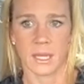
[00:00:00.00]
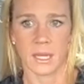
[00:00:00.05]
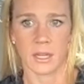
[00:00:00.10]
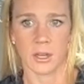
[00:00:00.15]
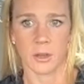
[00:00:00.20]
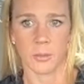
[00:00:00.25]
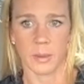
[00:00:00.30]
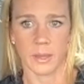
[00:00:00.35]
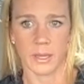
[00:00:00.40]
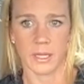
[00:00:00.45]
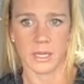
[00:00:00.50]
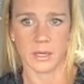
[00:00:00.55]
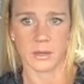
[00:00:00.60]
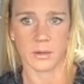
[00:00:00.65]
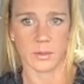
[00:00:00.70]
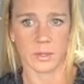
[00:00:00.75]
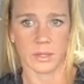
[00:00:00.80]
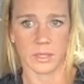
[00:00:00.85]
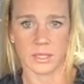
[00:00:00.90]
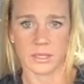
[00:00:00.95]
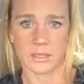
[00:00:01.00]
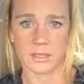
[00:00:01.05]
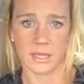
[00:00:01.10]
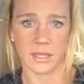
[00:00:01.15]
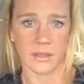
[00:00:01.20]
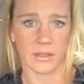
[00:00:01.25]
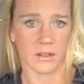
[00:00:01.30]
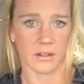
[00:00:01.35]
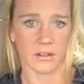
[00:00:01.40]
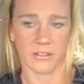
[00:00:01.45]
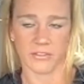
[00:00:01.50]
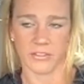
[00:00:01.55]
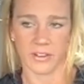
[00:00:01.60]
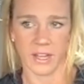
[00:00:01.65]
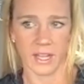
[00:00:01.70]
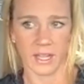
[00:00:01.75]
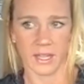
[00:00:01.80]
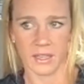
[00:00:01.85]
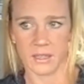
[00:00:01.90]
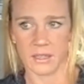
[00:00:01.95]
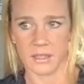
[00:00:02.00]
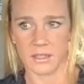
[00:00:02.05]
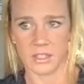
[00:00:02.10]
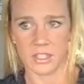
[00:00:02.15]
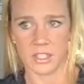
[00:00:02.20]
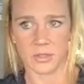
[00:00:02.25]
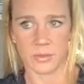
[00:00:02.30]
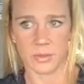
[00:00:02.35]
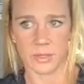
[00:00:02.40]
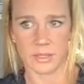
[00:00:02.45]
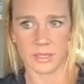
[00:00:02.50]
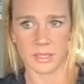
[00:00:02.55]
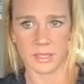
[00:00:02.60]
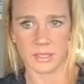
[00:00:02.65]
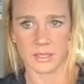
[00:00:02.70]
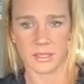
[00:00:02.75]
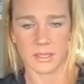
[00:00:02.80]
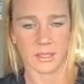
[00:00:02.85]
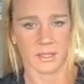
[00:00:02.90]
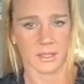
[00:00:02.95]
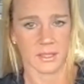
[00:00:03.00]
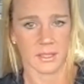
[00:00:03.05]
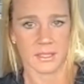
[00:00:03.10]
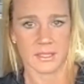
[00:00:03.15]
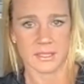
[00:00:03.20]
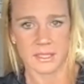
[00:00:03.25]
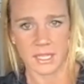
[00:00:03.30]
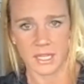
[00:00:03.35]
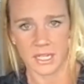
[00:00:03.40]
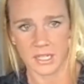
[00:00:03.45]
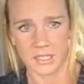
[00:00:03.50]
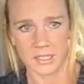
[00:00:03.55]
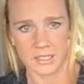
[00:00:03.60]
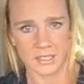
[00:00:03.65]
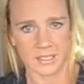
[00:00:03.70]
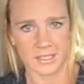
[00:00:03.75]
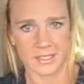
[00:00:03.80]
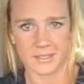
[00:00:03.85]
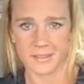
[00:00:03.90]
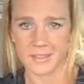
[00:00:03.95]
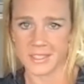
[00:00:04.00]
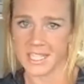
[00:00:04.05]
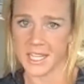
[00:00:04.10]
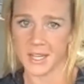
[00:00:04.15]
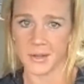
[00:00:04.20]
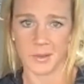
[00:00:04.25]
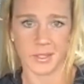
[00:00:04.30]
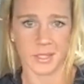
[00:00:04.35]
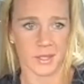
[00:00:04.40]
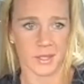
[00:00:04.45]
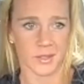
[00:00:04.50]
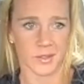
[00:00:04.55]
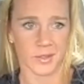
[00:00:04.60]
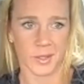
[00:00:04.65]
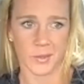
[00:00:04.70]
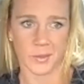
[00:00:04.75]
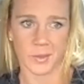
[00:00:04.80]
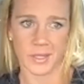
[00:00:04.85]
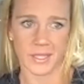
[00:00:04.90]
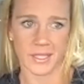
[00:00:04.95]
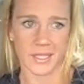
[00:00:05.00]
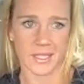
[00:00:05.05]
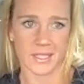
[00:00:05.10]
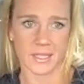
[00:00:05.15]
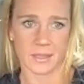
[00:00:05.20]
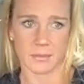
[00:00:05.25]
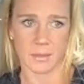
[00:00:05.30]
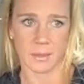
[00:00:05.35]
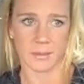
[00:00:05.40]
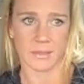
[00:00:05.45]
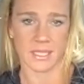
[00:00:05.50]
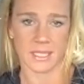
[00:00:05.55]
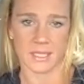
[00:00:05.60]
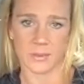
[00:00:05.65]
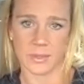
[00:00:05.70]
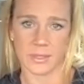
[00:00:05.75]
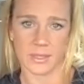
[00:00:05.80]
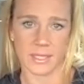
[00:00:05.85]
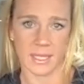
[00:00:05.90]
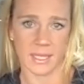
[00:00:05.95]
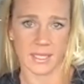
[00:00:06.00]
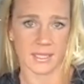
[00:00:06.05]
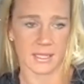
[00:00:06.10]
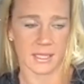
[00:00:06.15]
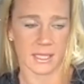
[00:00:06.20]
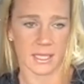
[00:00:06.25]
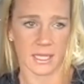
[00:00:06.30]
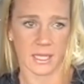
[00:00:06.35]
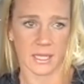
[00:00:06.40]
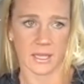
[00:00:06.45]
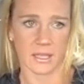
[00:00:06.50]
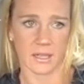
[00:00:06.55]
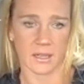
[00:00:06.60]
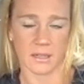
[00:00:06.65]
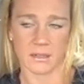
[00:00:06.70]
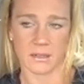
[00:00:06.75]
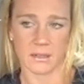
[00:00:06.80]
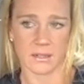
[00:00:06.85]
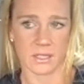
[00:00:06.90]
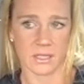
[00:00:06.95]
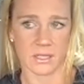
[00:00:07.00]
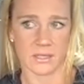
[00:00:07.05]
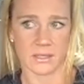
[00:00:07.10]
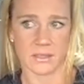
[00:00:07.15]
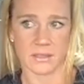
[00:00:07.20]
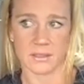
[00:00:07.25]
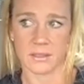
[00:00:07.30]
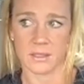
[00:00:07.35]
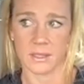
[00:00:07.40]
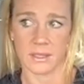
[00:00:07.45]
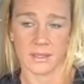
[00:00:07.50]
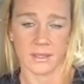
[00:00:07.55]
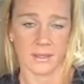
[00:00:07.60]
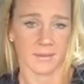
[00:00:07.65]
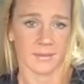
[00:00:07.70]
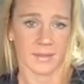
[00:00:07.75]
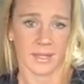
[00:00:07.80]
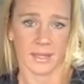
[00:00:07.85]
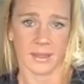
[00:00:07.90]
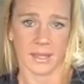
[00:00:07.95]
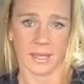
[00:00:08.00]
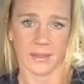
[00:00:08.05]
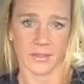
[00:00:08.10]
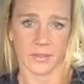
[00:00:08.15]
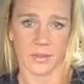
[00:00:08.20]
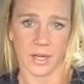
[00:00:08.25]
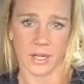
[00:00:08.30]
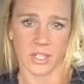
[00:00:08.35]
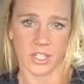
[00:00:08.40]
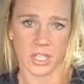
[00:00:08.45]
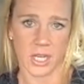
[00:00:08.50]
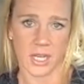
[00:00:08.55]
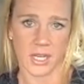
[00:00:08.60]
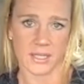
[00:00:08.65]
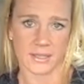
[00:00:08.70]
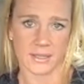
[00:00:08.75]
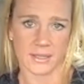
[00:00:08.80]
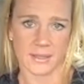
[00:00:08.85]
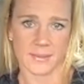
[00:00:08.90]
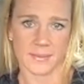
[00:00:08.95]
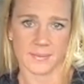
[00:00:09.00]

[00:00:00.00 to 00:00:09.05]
you know, Pena was in there to fight and she wasn't scared to take to throw one. And sometimes that's what it takes to get in there and just and land the right shot.